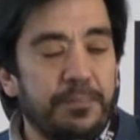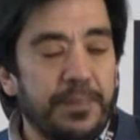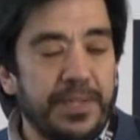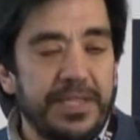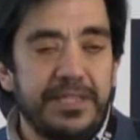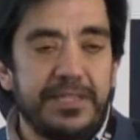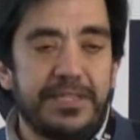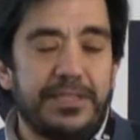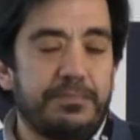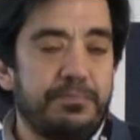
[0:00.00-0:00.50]

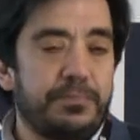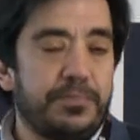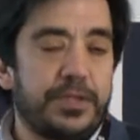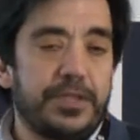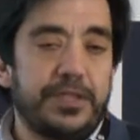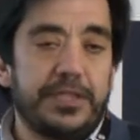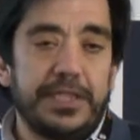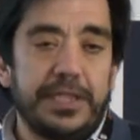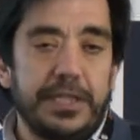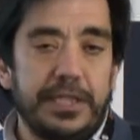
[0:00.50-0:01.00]
is
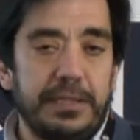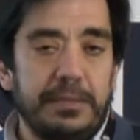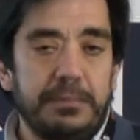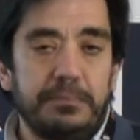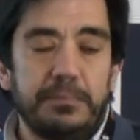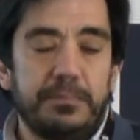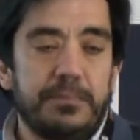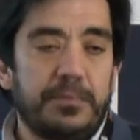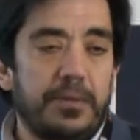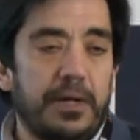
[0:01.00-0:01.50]
just a
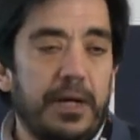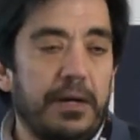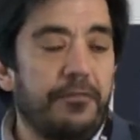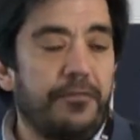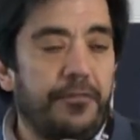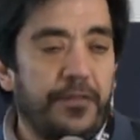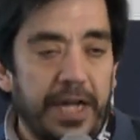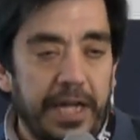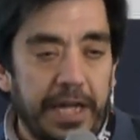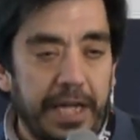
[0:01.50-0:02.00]

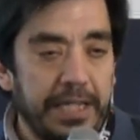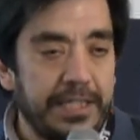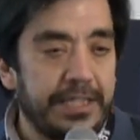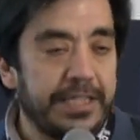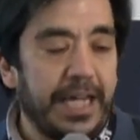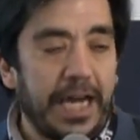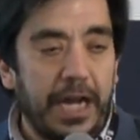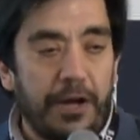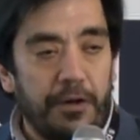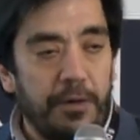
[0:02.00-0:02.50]
funny,
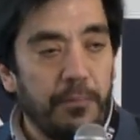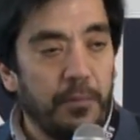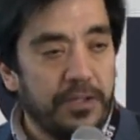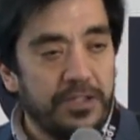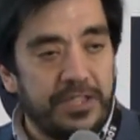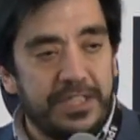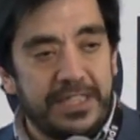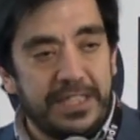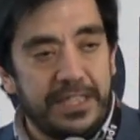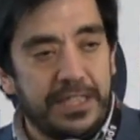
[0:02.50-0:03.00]
scary
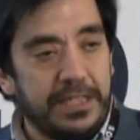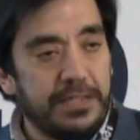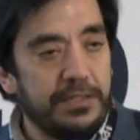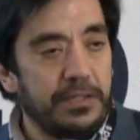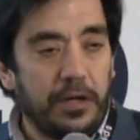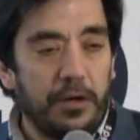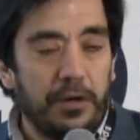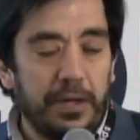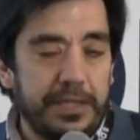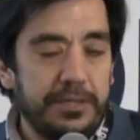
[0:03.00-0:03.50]
monster.
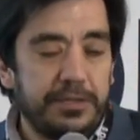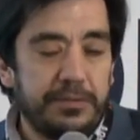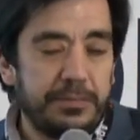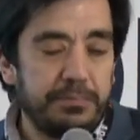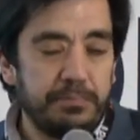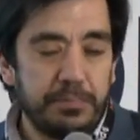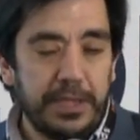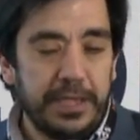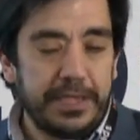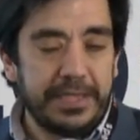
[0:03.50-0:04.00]

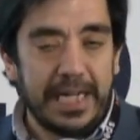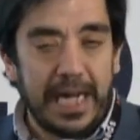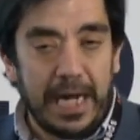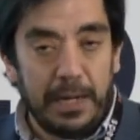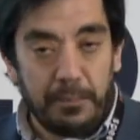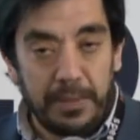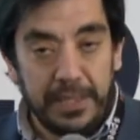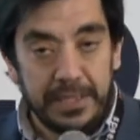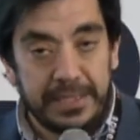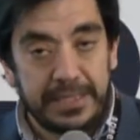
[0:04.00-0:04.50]
It's
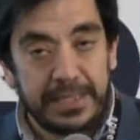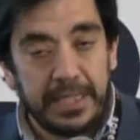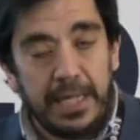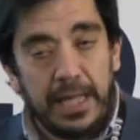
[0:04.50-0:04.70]
harmless.